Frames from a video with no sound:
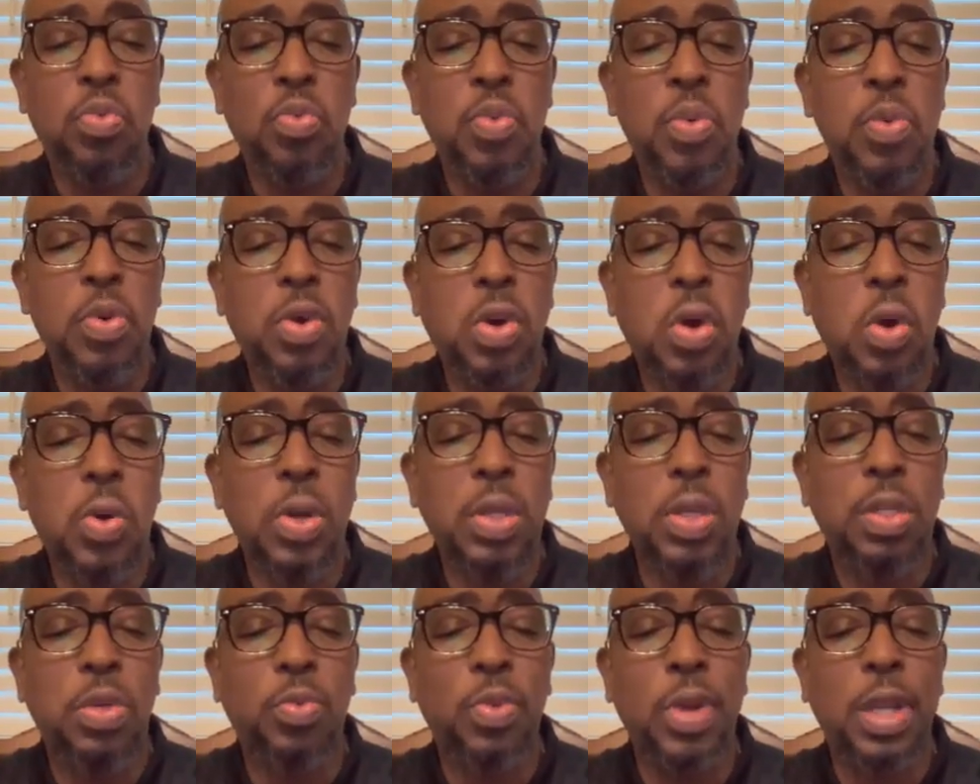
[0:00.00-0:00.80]
We will
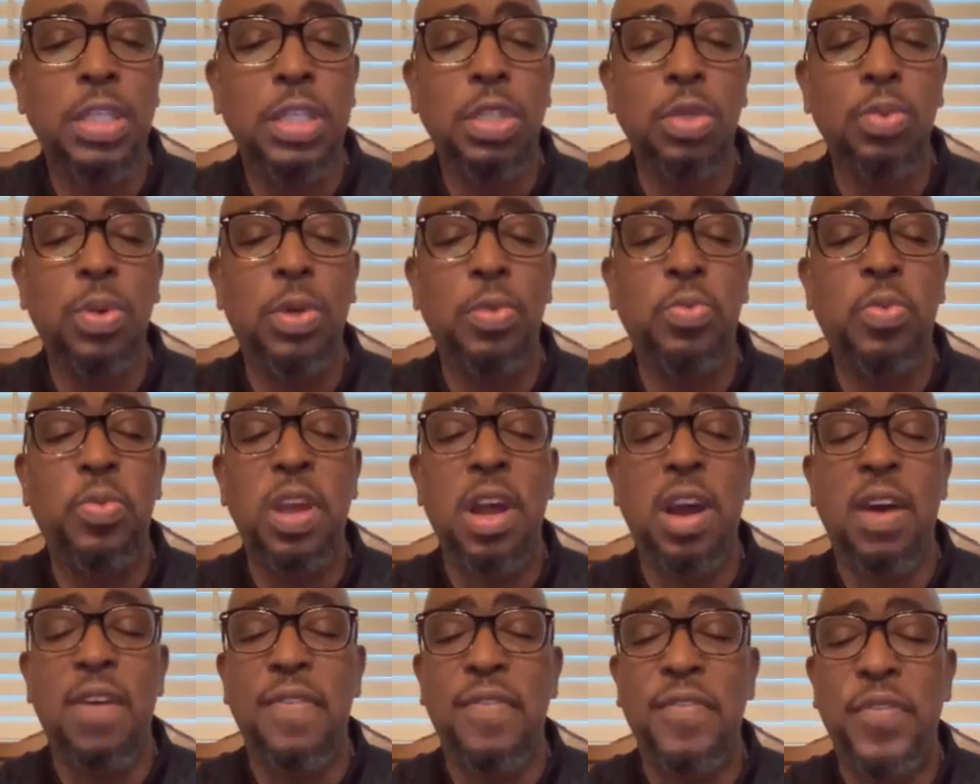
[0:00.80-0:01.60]
go in direction where
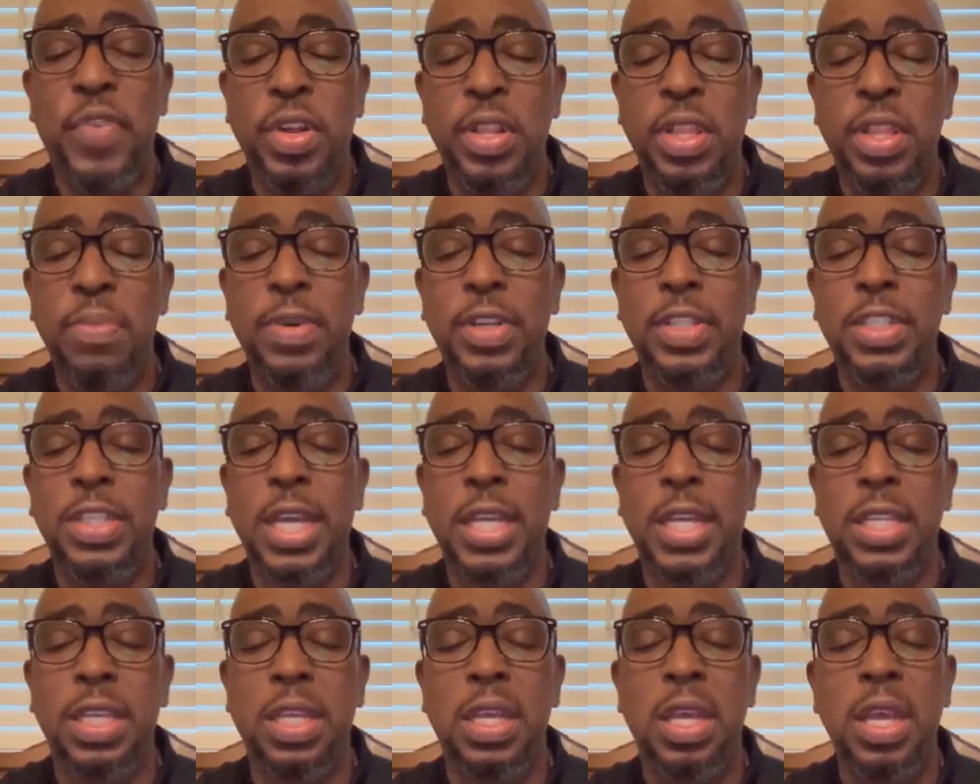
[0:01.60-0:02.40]
we are fully
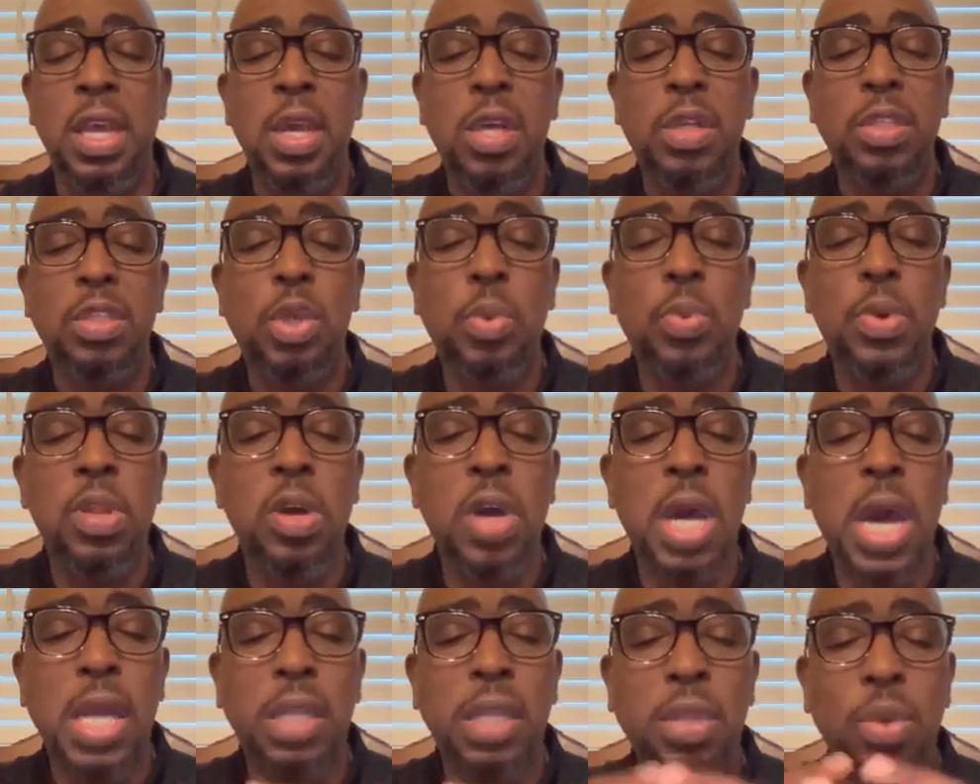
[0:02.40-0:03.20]
protected. So we
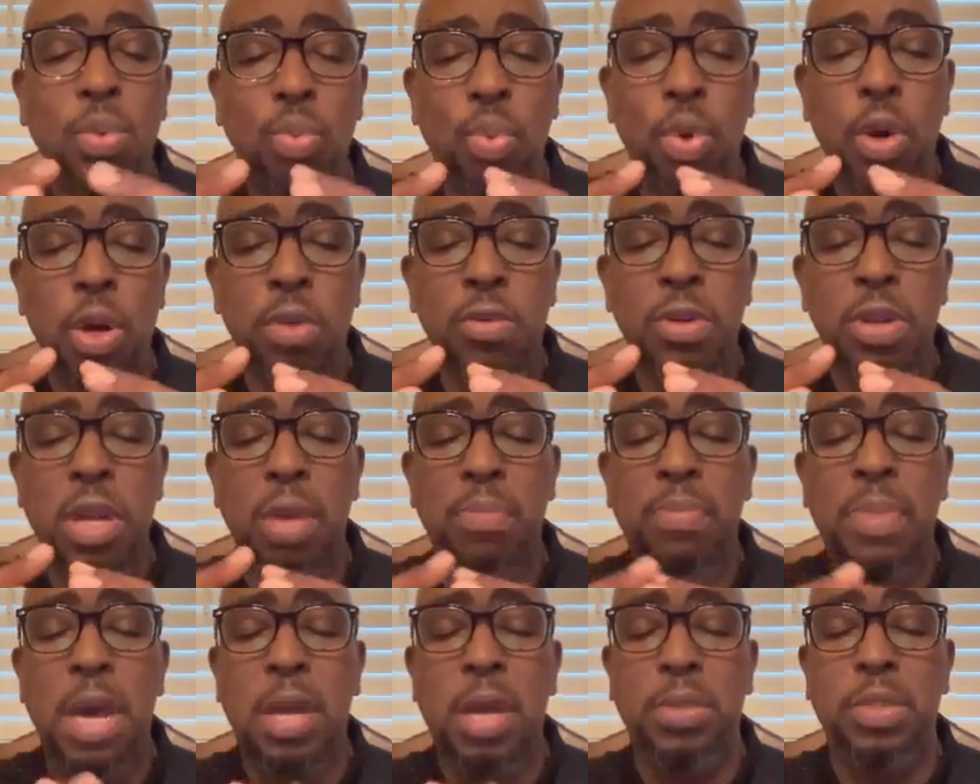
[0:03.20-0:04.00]
don't have to
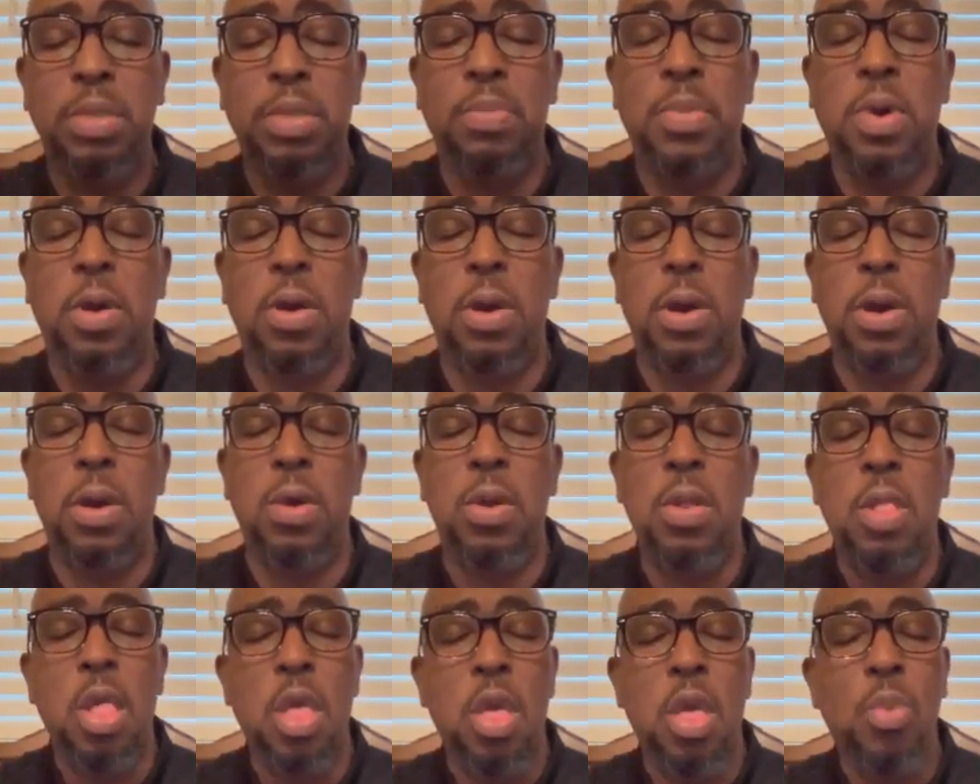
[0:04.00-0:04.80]
worry about tomorrow.
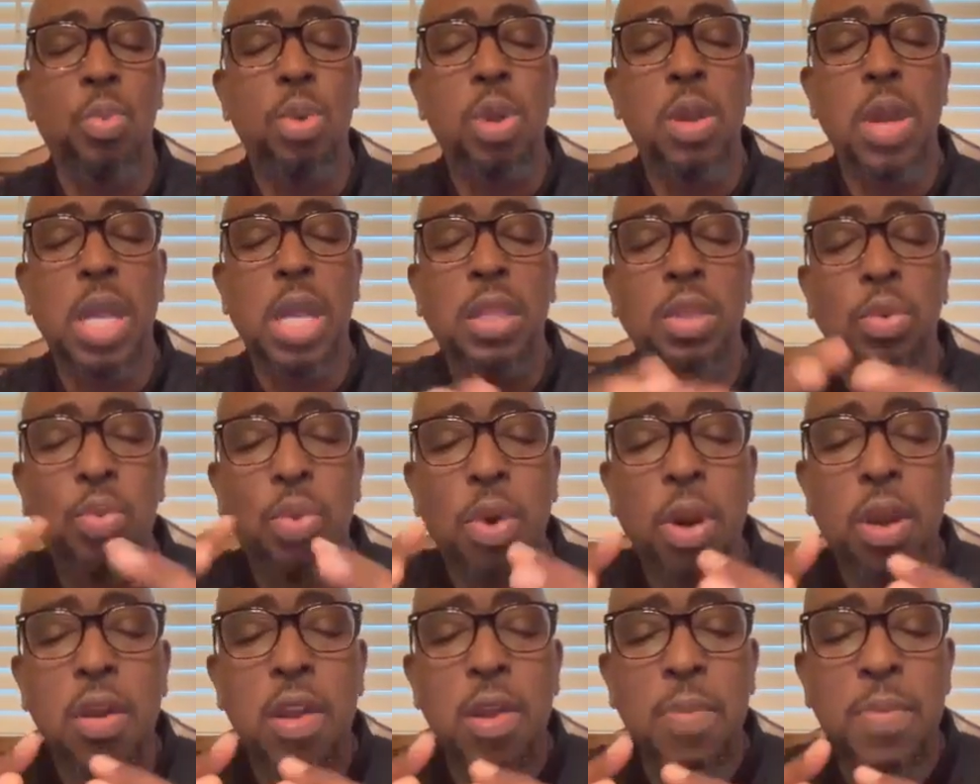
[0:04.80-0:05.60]
We don't have to
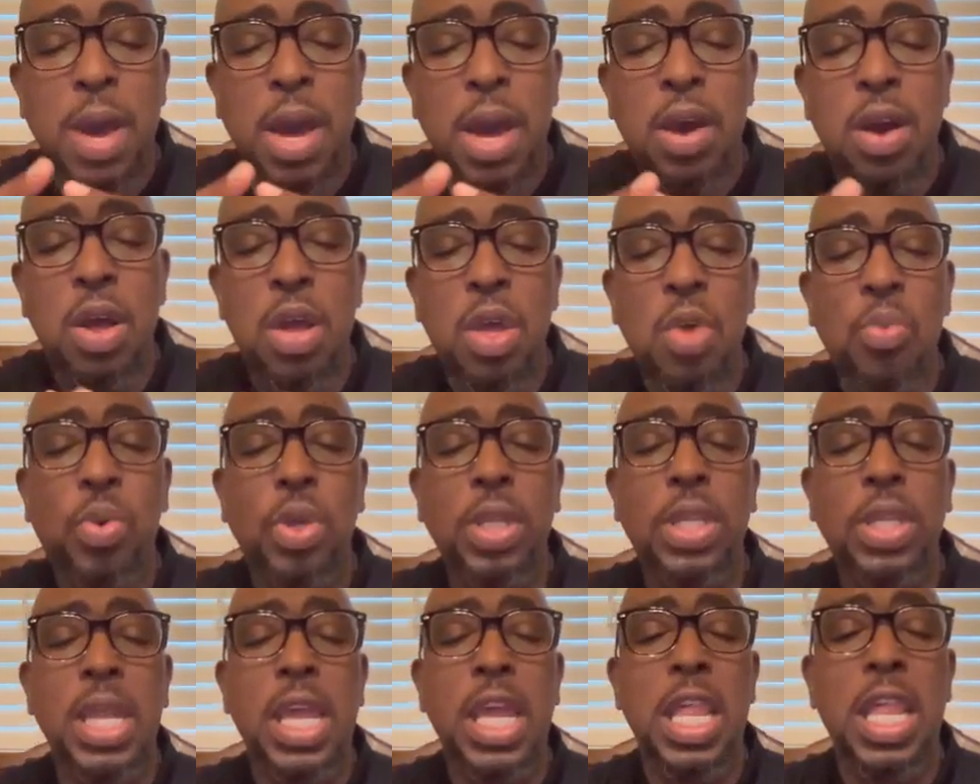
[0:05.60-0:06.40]
worry about
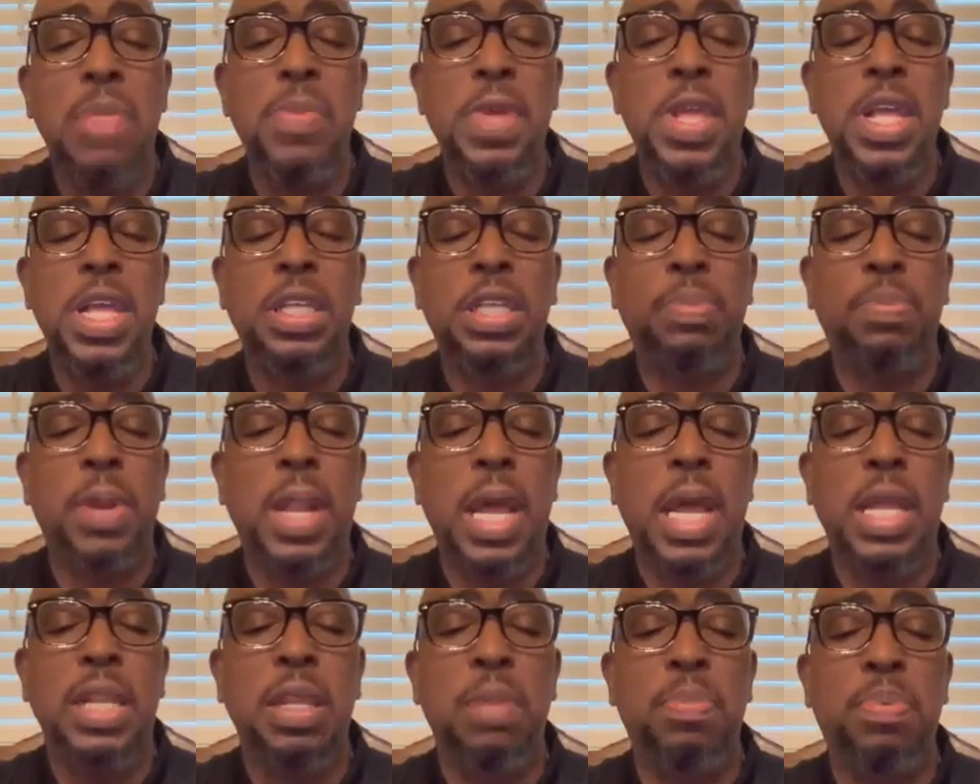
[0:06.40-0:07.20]
what the enemy is
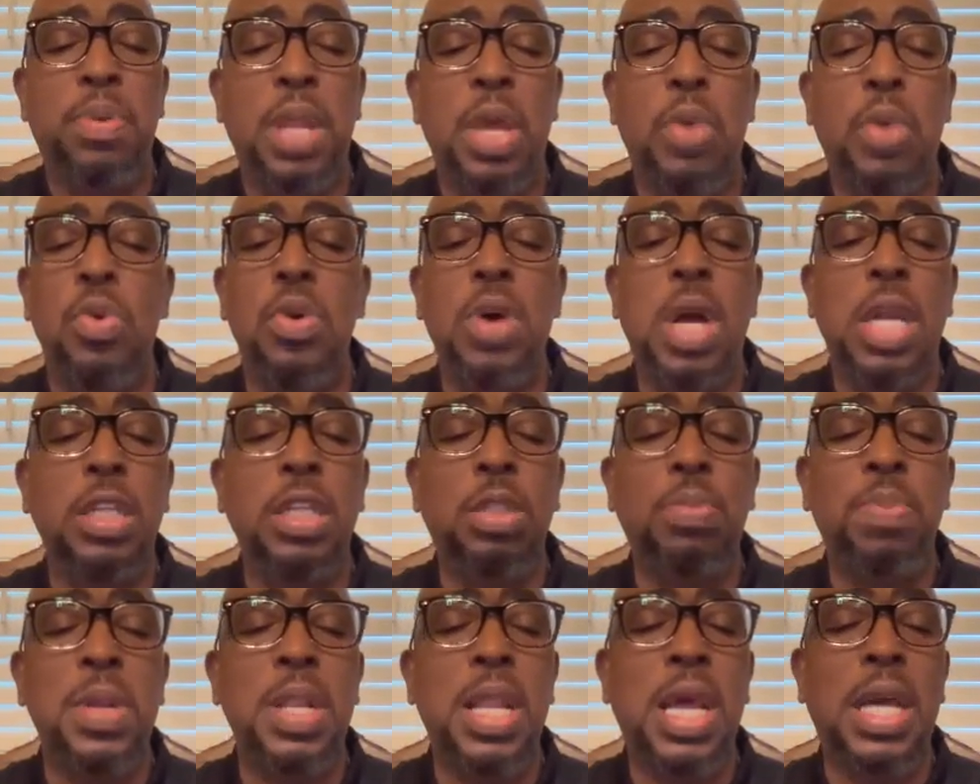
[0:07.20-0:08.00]
plotting and planning. We don't have
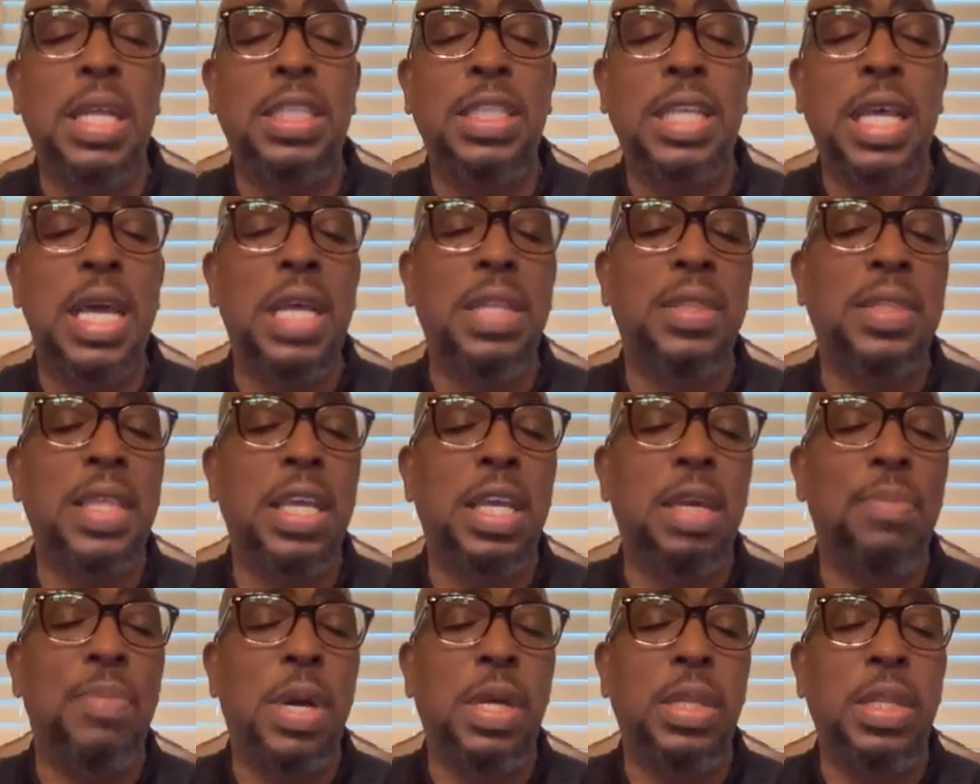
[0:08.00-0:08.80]
to spend our time
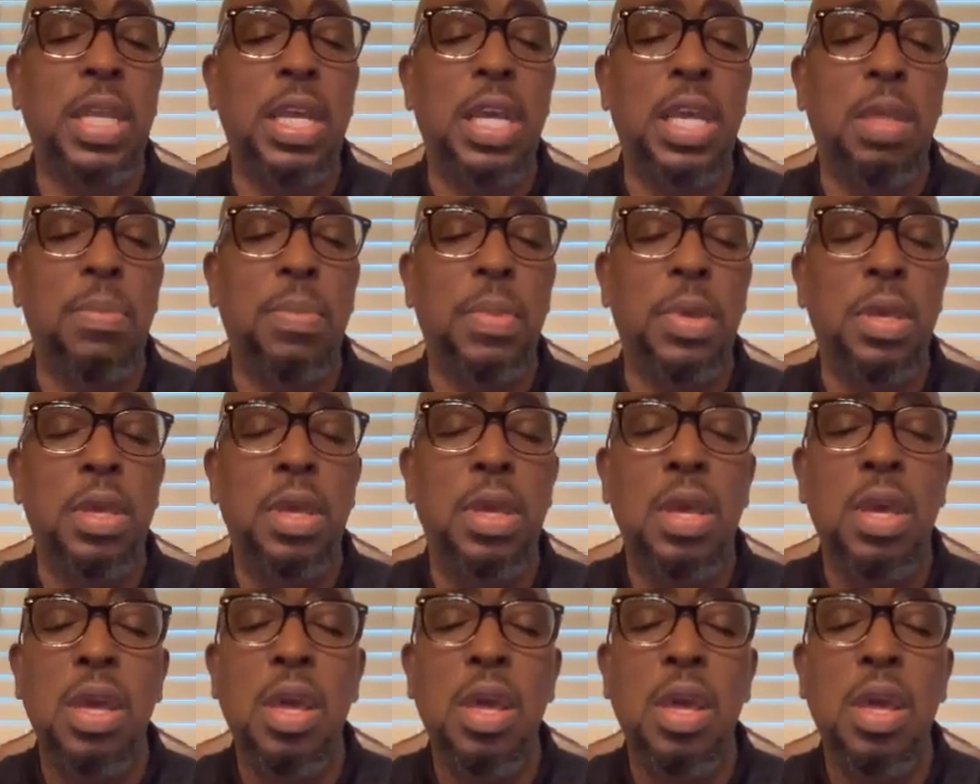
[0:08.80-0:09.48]
thinking about the enemy.